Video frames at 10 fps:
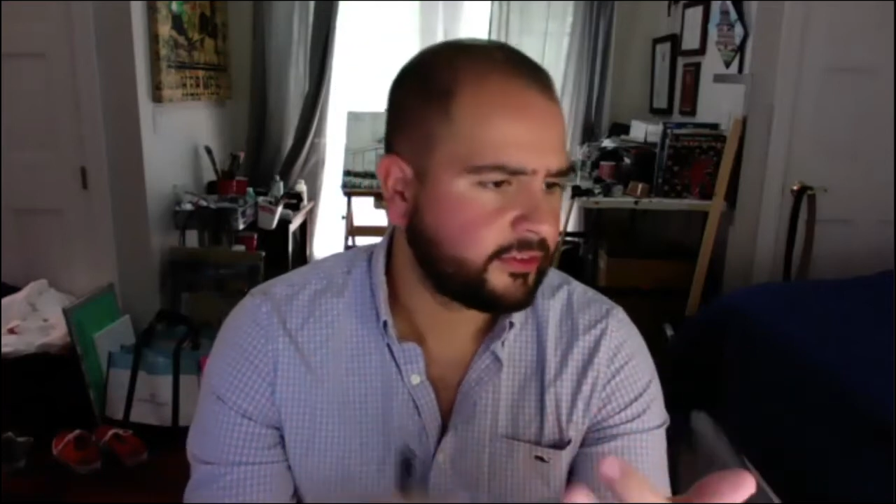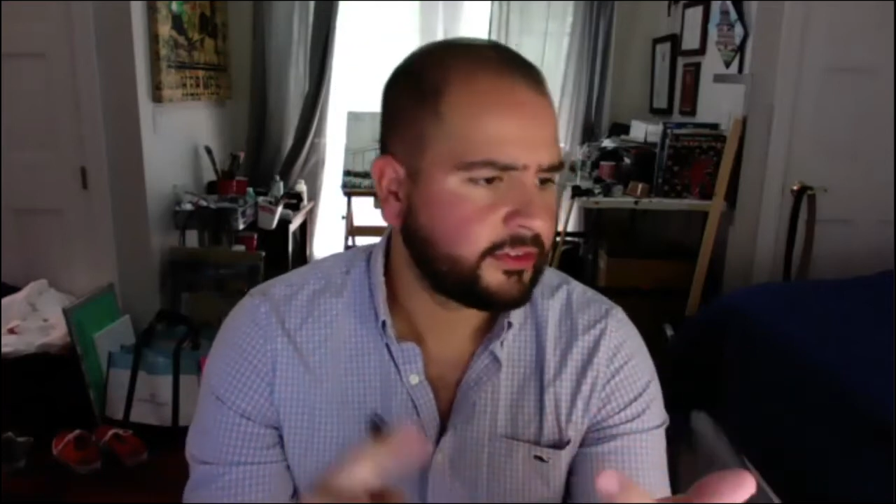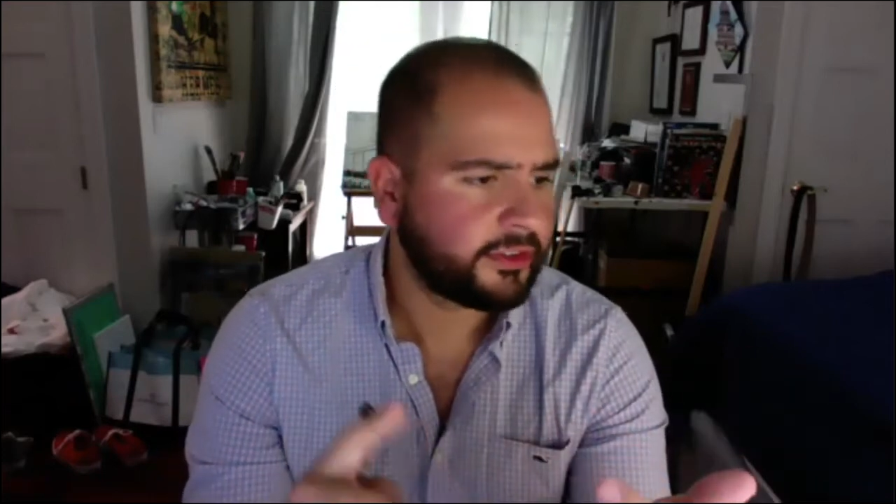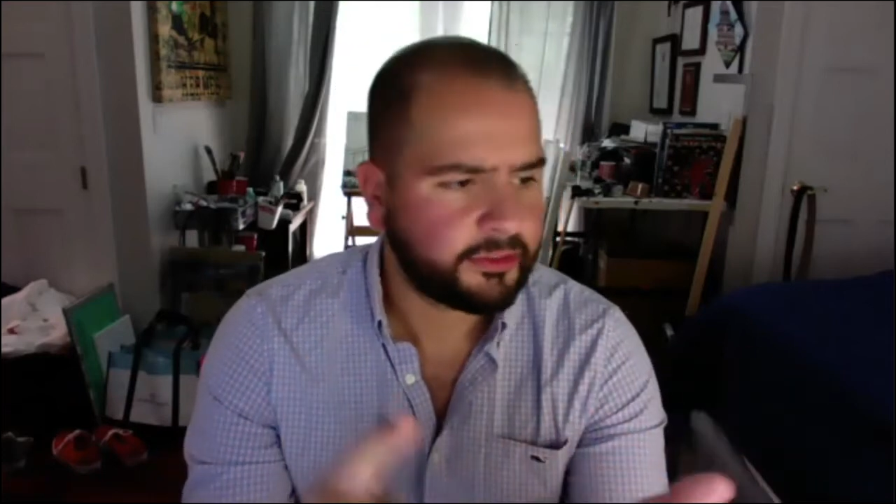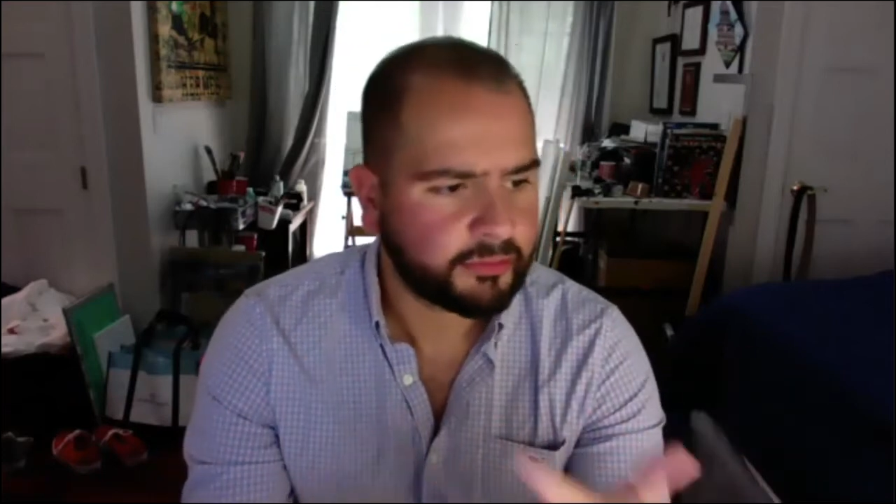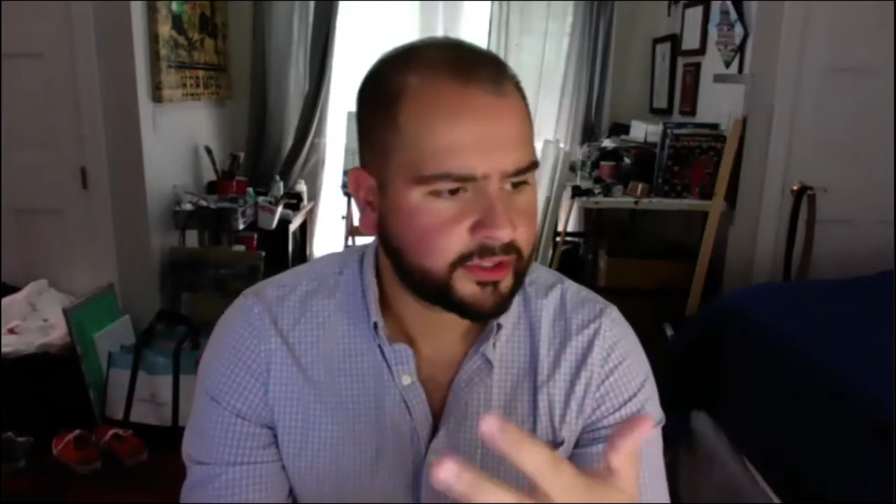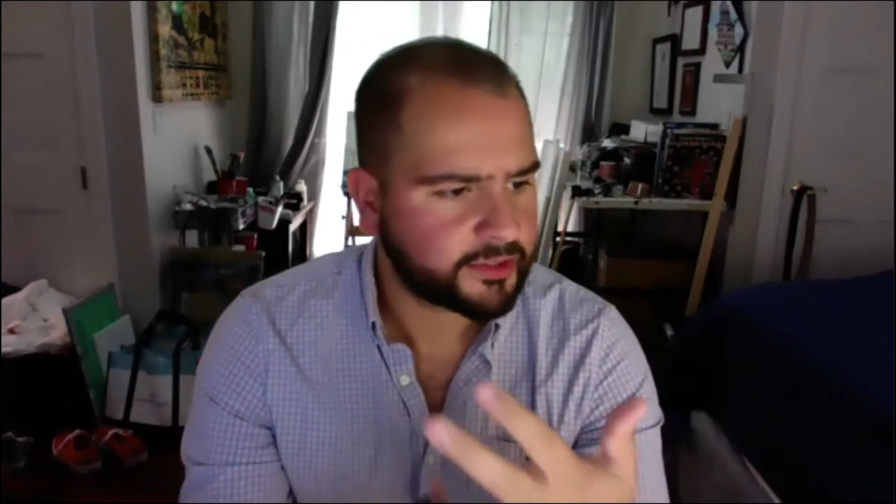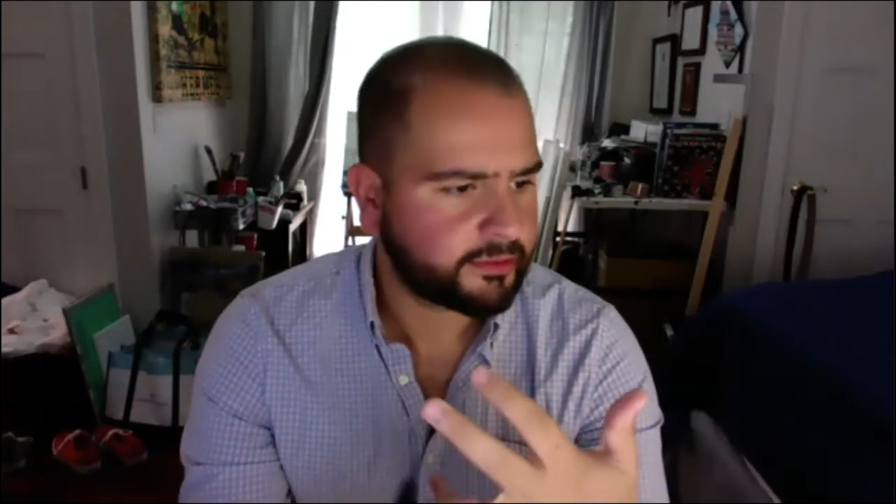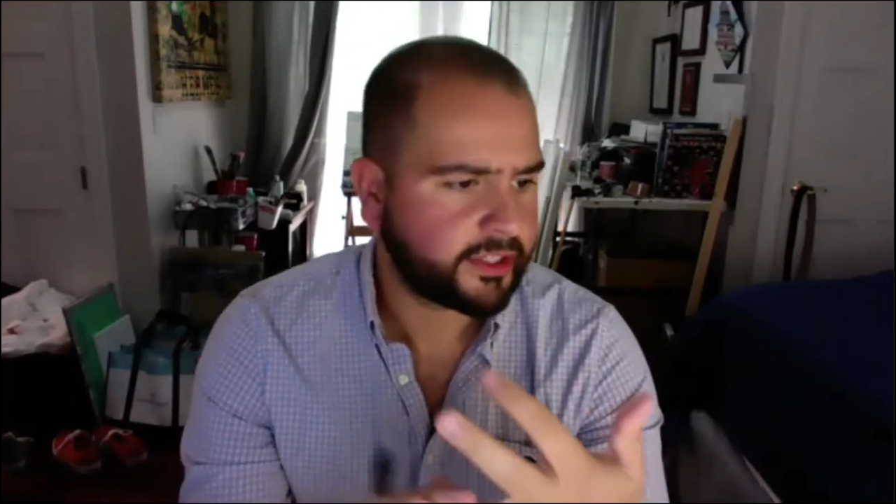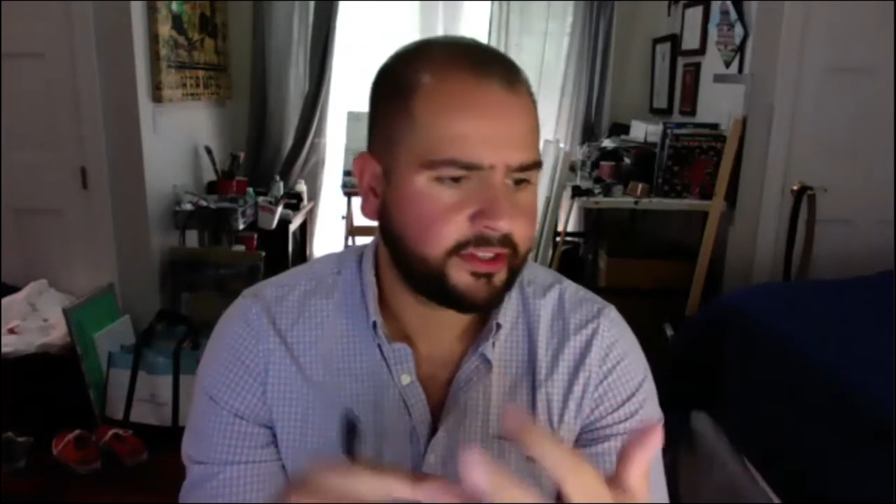and Brooks
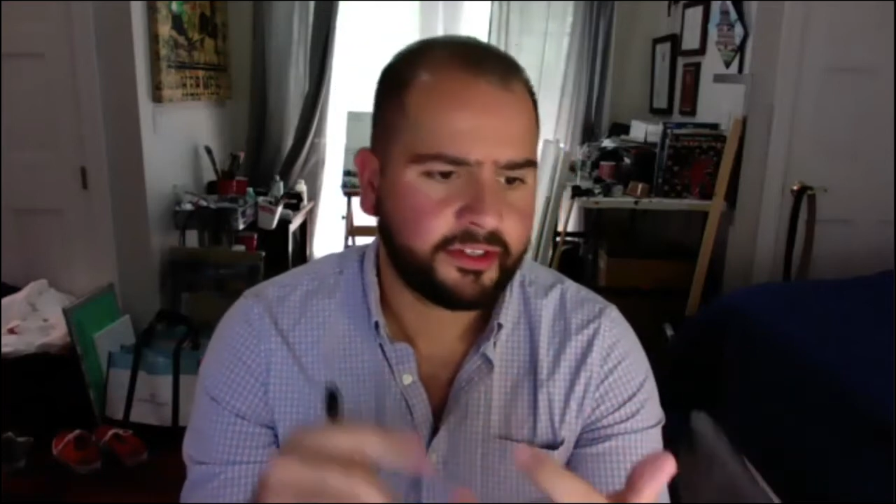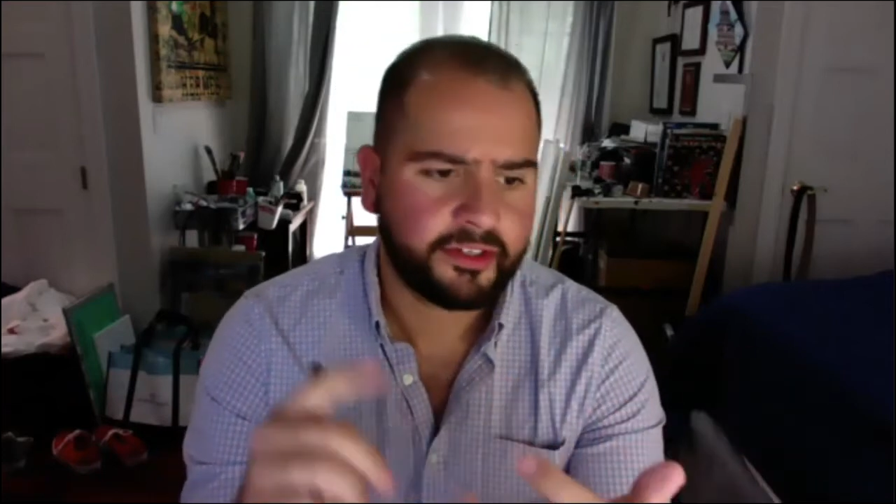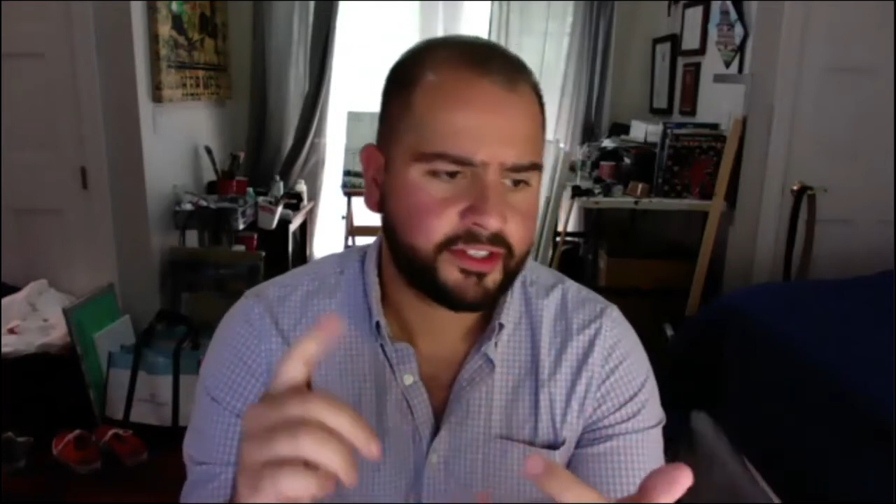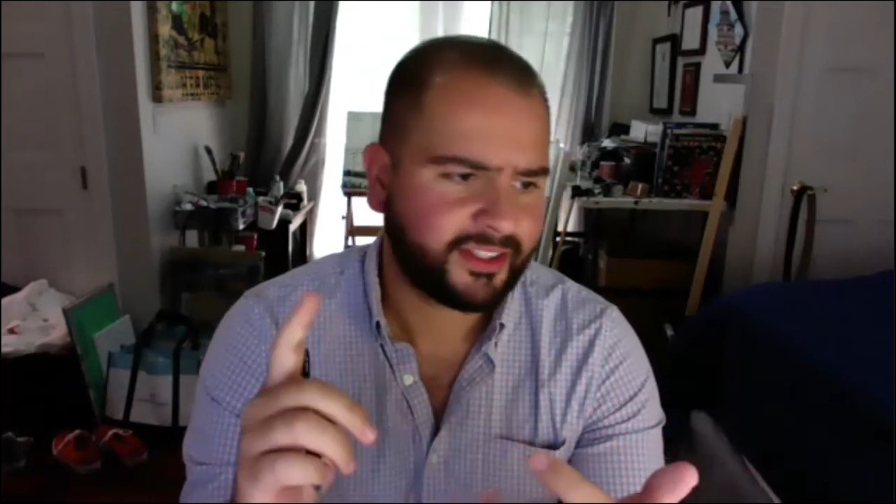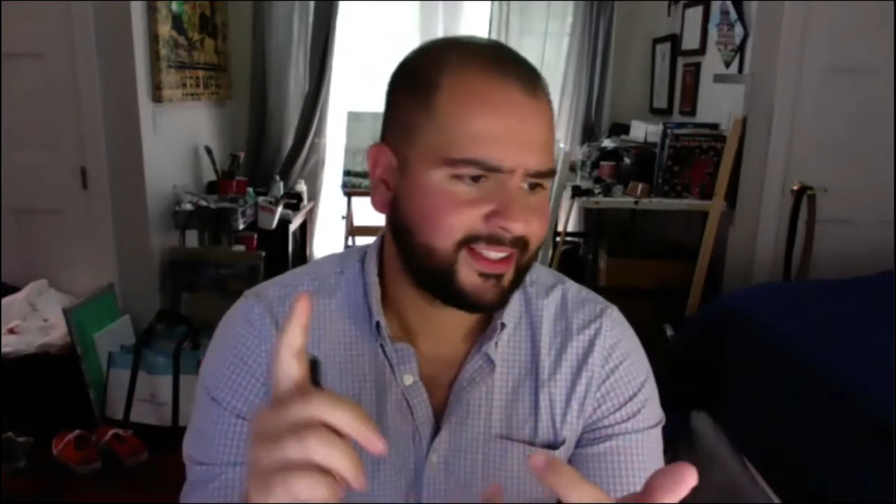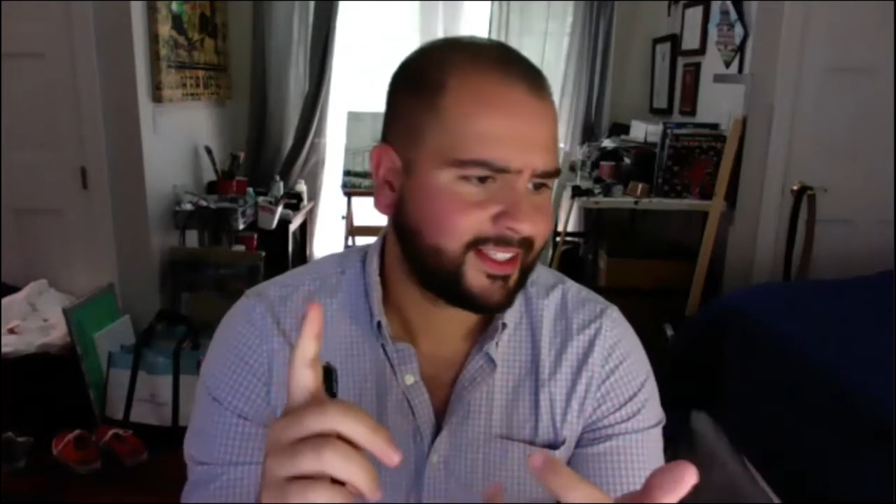Brothers and like,